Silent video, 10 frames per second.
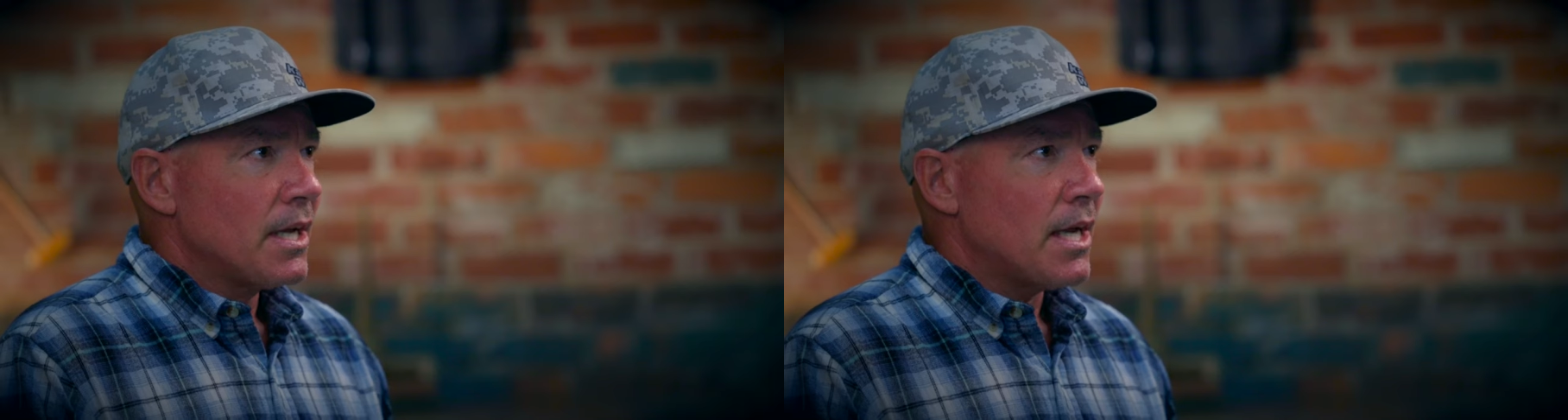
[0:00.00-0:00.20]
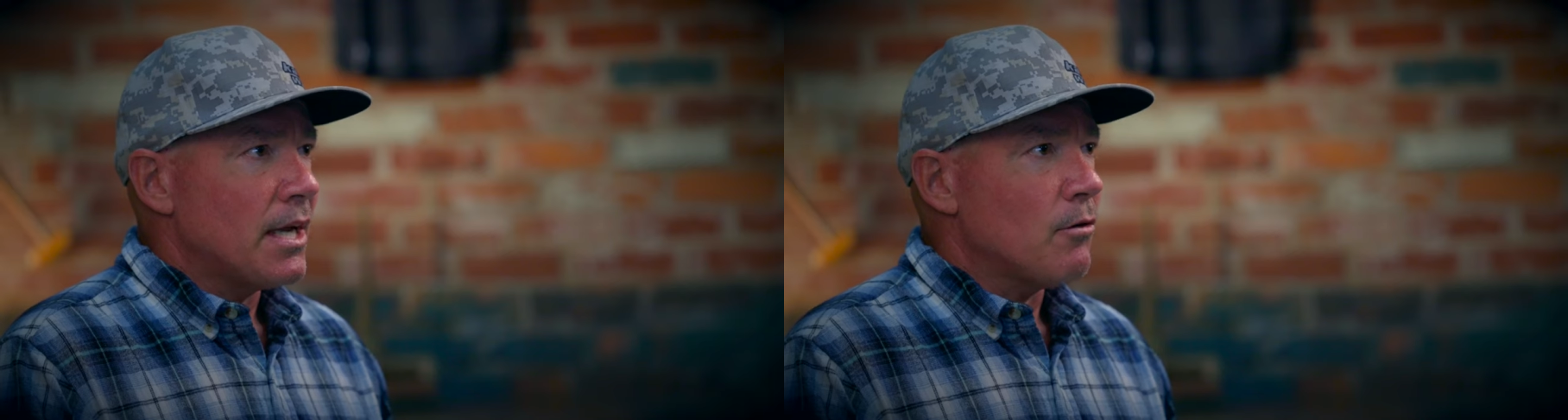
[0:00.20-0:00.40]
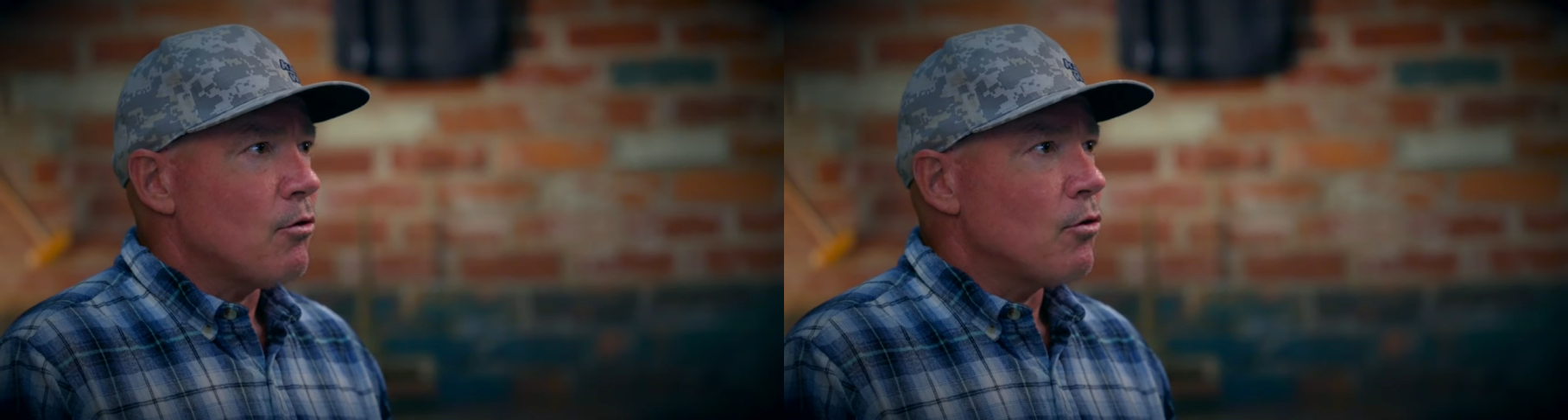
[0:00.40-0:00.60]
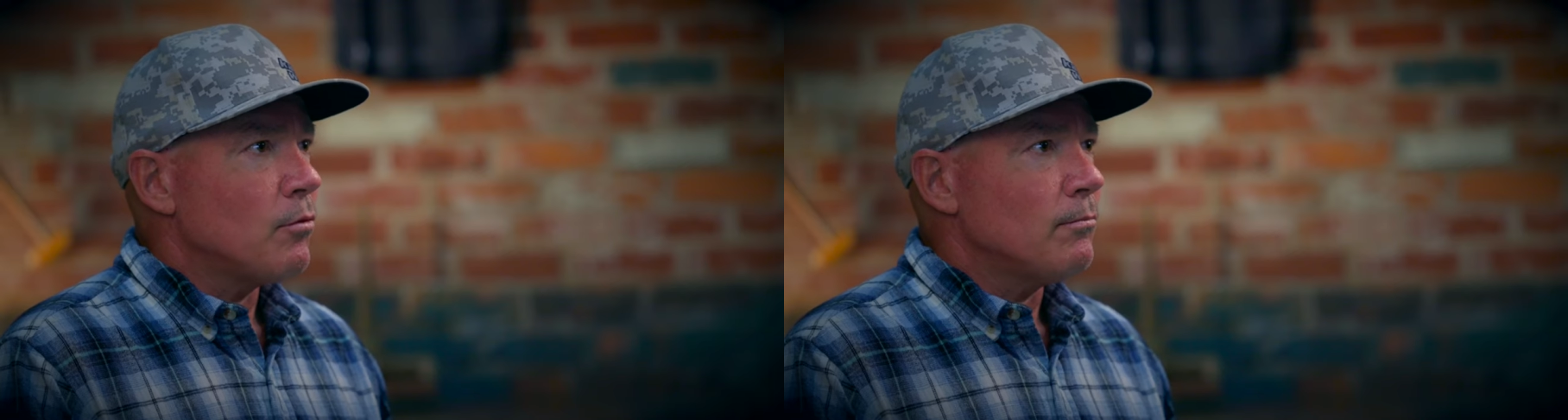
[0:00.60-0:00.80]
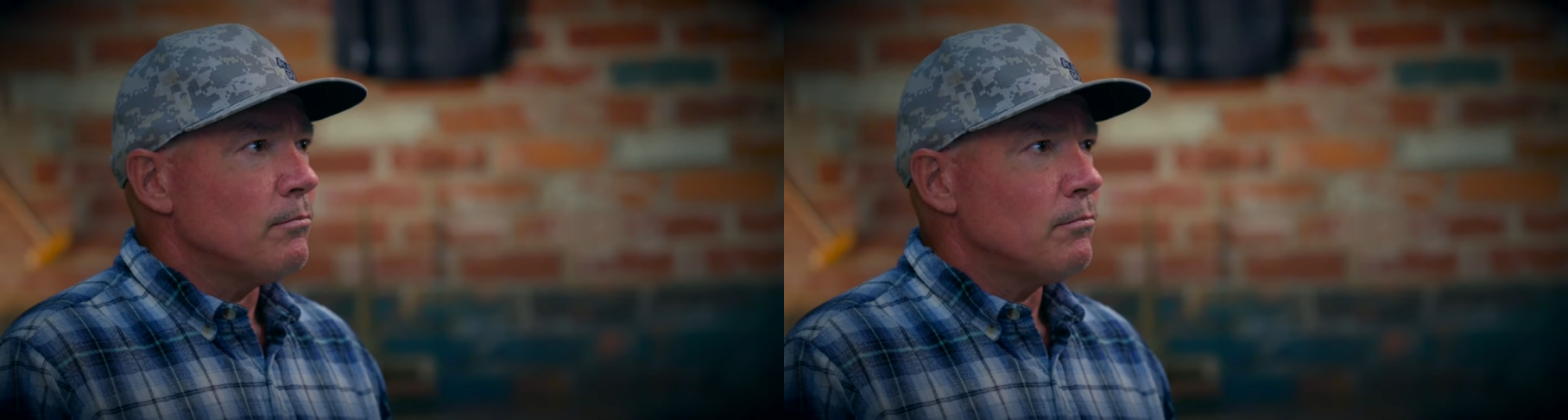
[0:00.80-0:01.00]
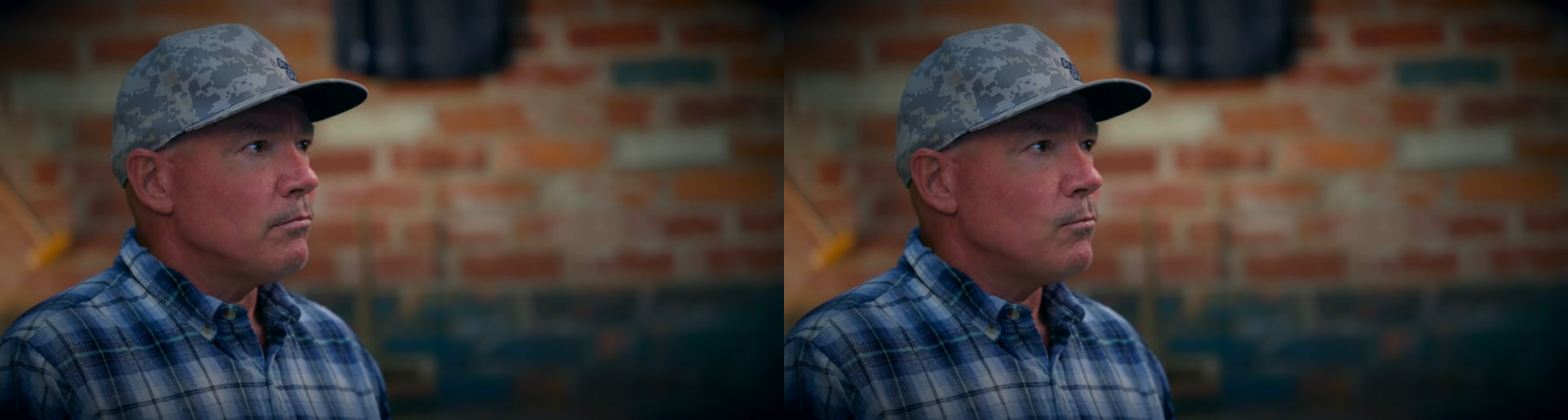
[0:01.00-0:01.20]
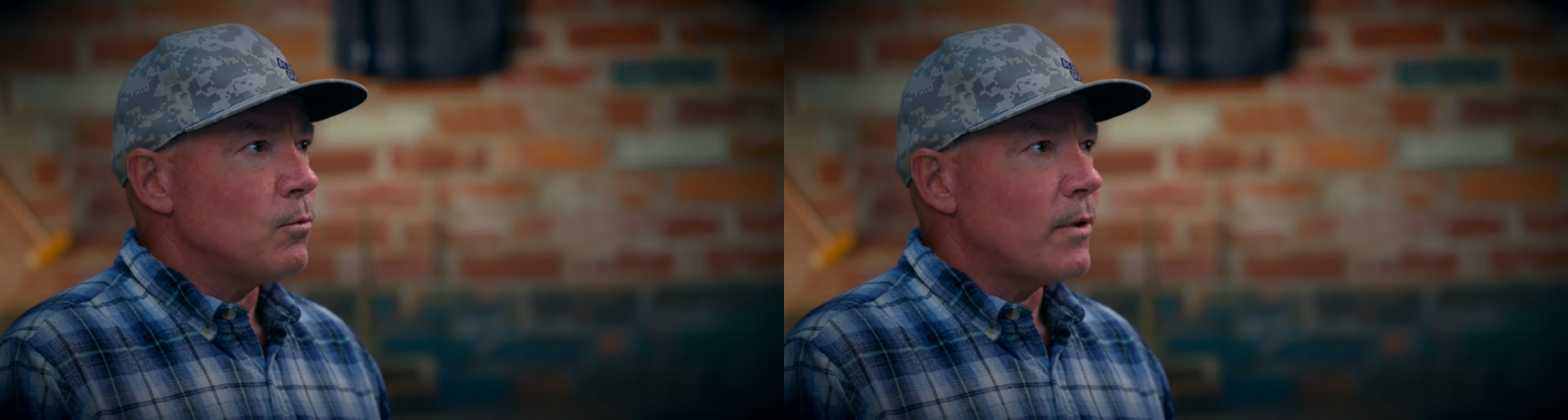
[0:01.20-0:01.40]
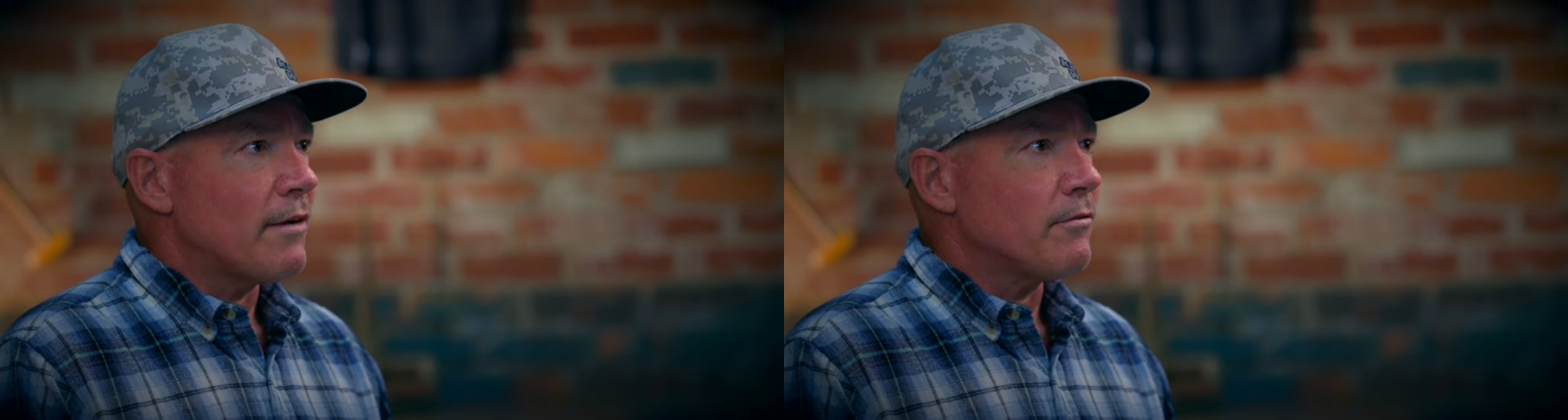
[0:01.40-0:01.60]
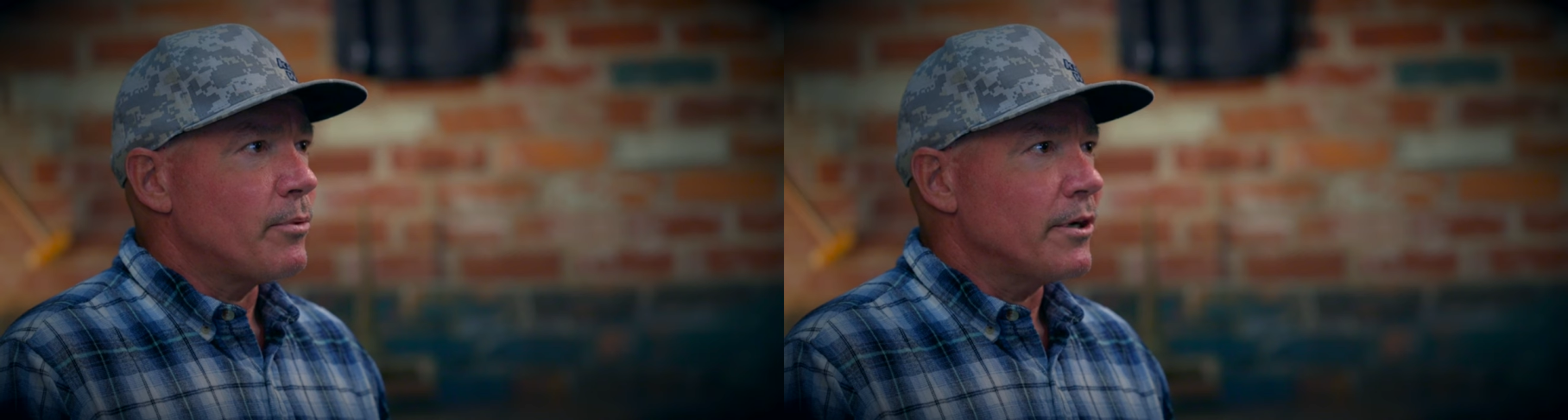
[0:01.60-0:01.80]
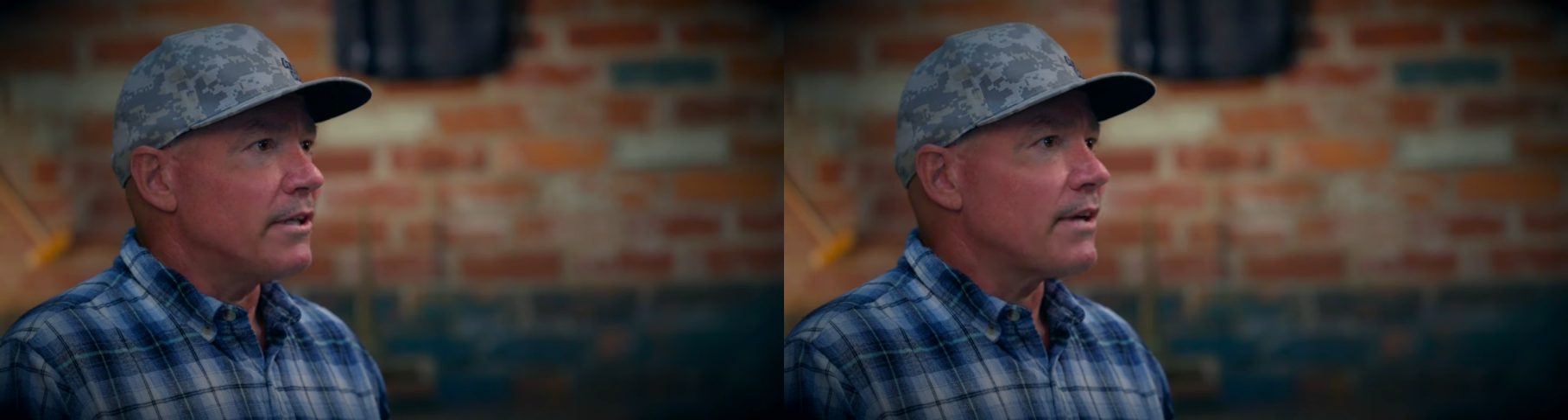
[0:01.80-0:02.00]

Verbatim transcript: And at home, we have a pretty